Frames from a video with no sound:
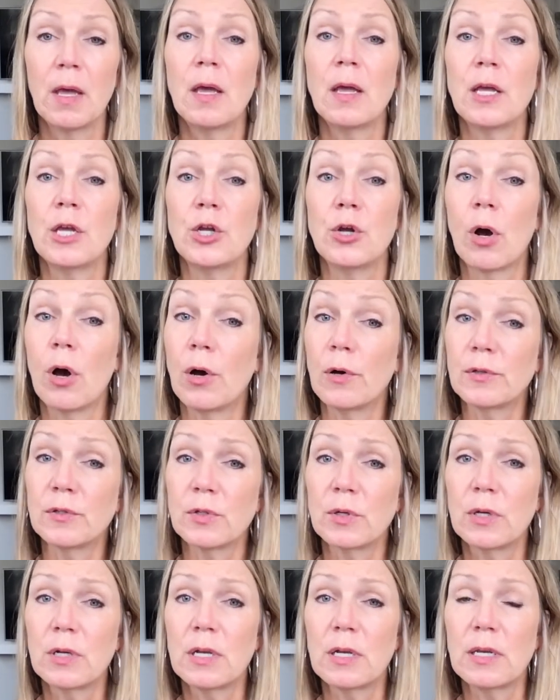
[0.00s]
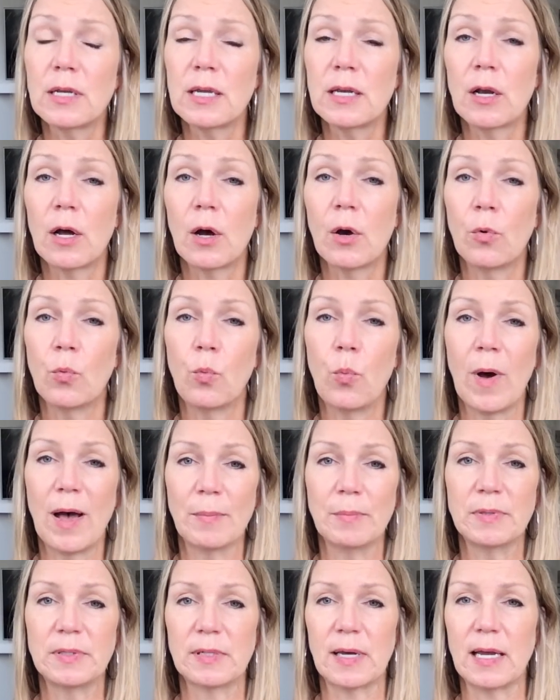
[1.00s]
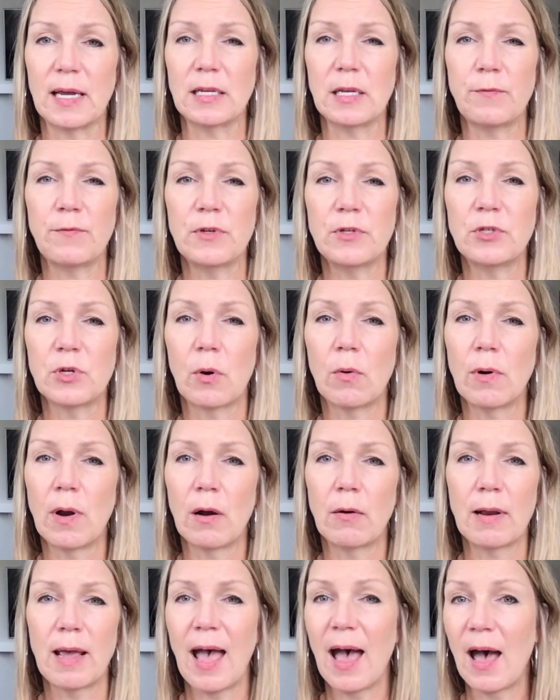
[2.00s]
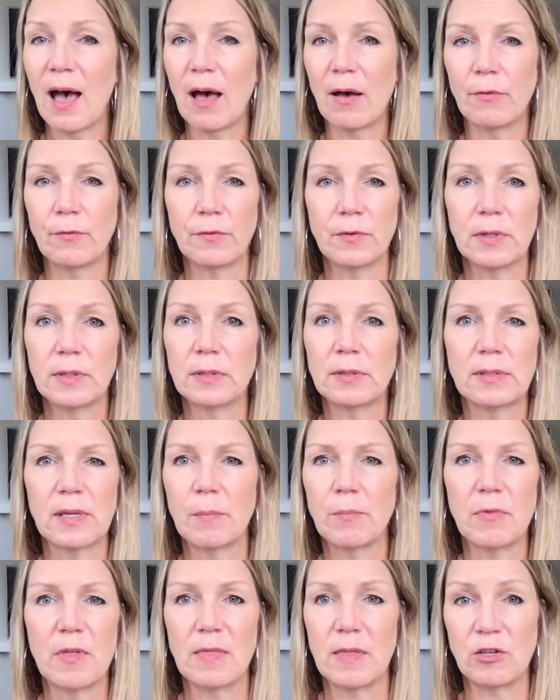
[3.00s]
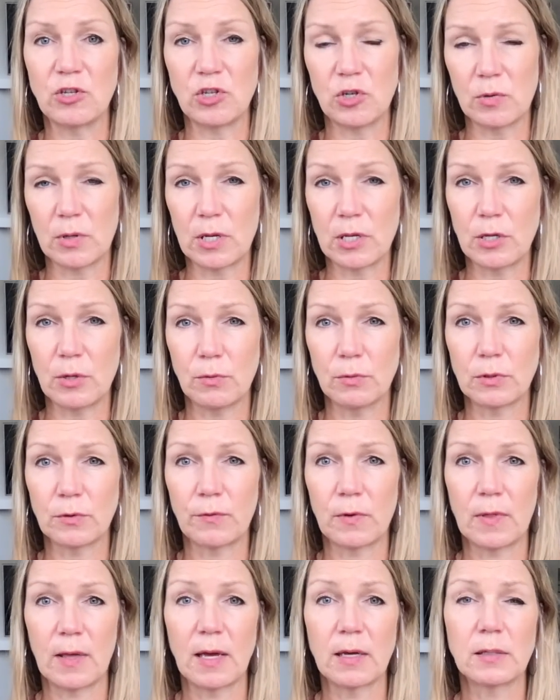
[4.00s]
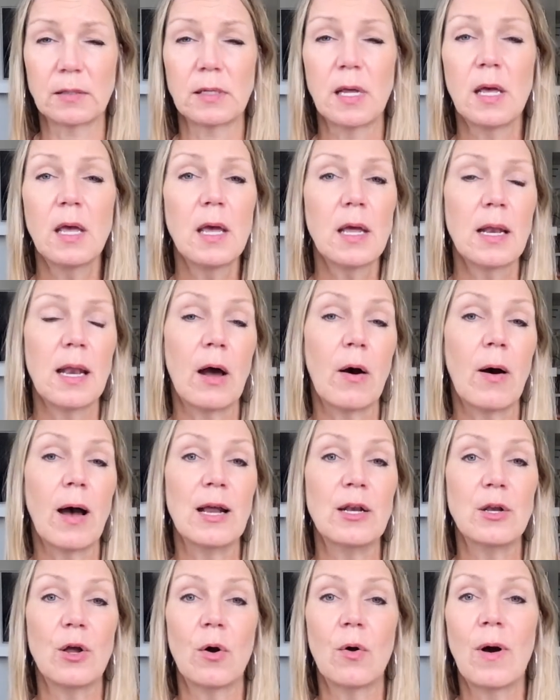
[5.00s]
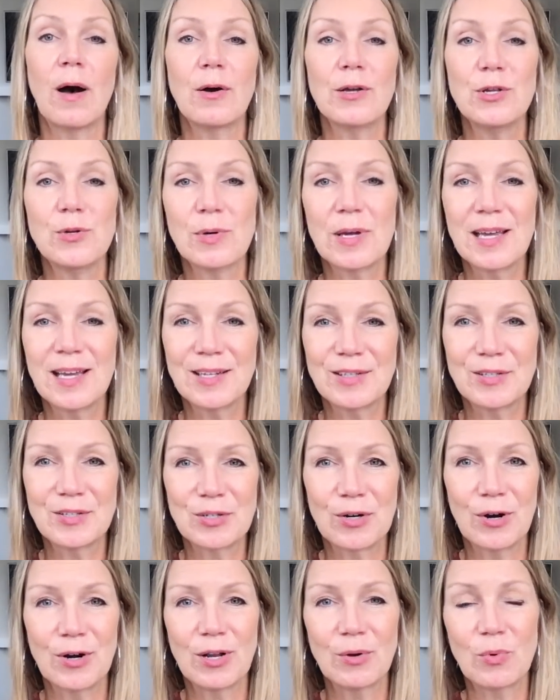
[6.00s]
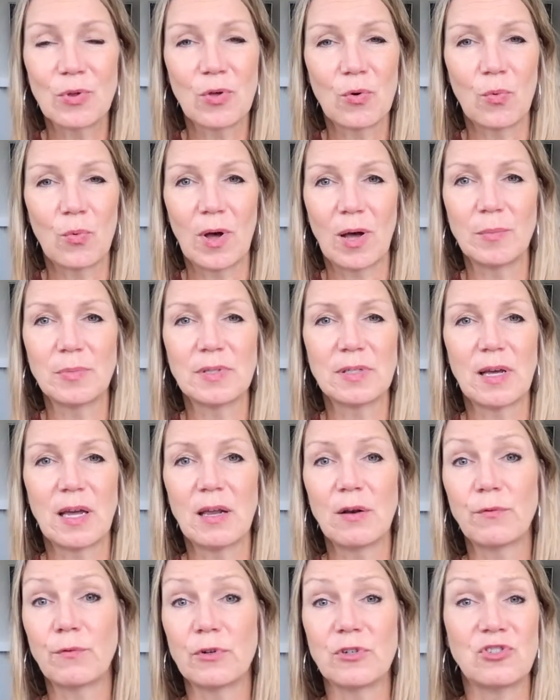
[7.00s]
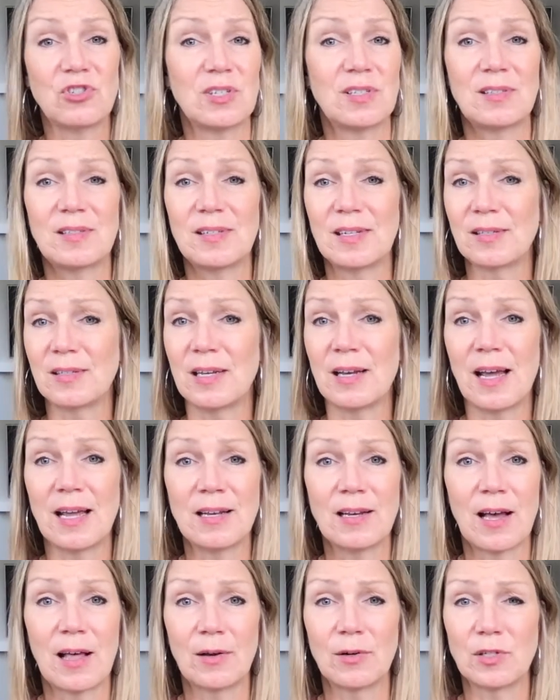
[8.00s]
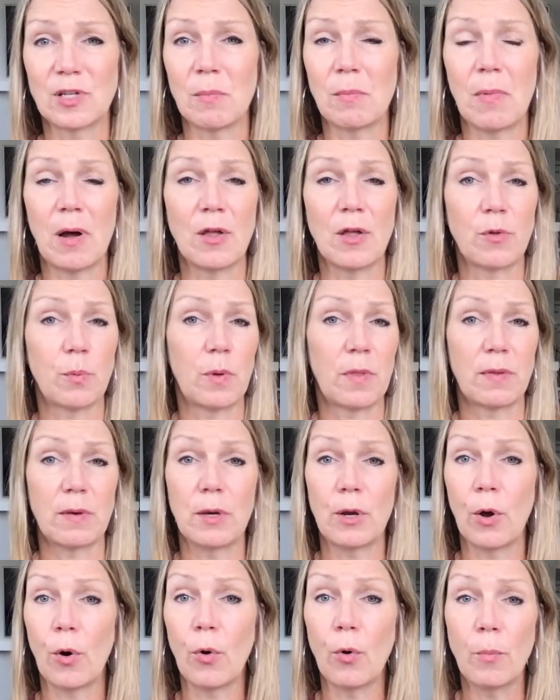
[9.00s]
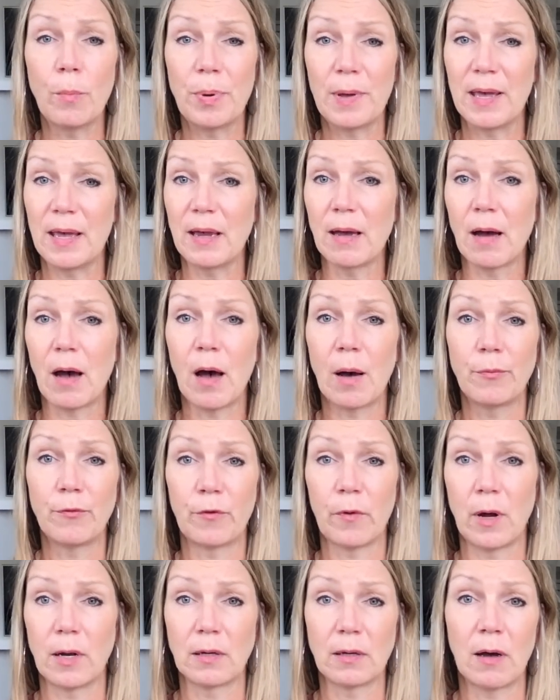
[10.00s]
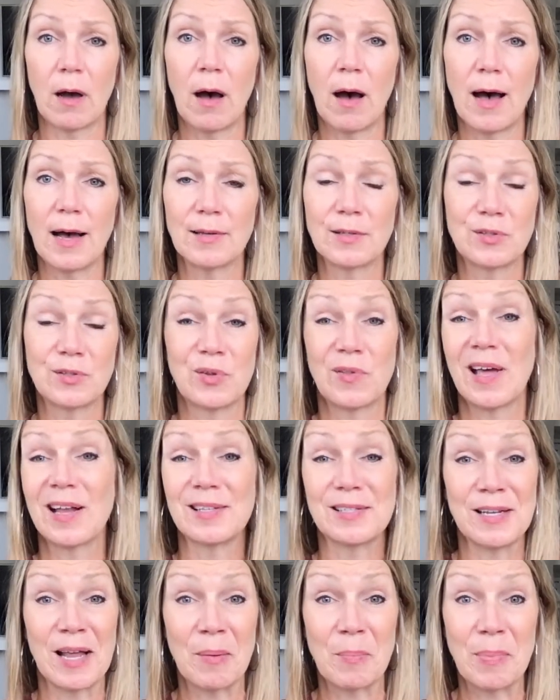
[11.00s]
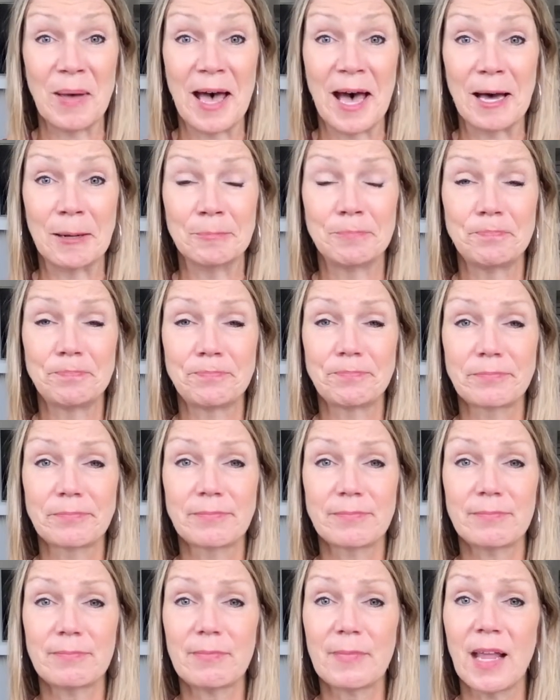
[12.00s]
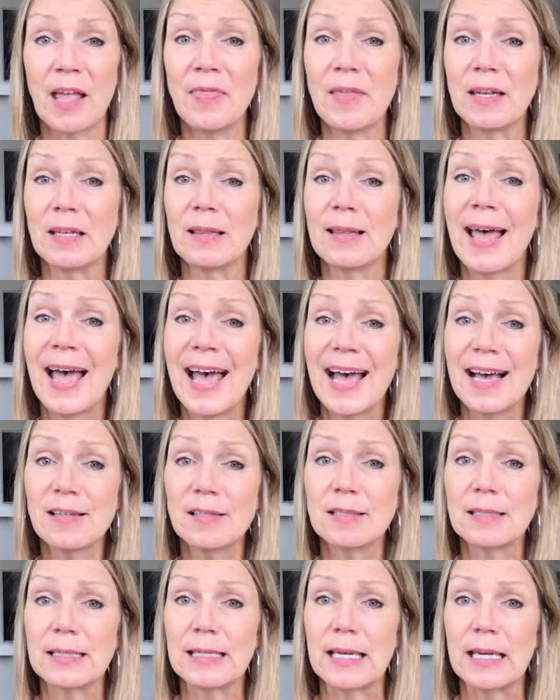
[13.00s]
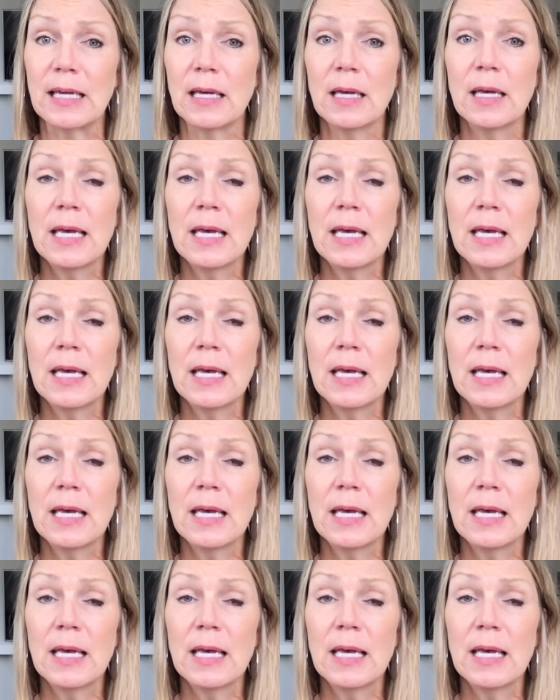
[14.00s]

You're also going to need a website if you don't already have something that you can use for this. Now, I know how you can get started with a website for just $69 a month with no big upfront costs. So that's not bad. And then lastly,